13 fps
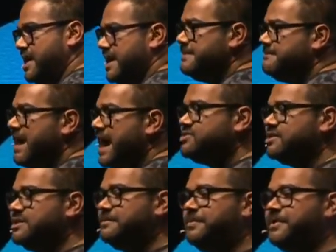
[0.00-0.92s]

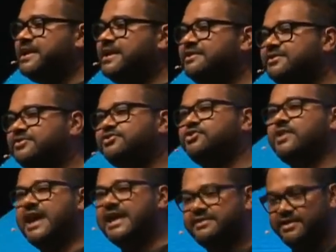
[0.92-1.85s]
Imagine bringing this
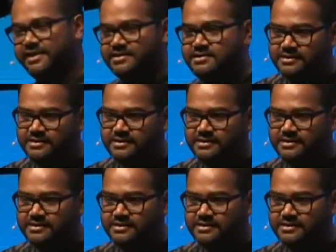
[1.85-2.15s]
together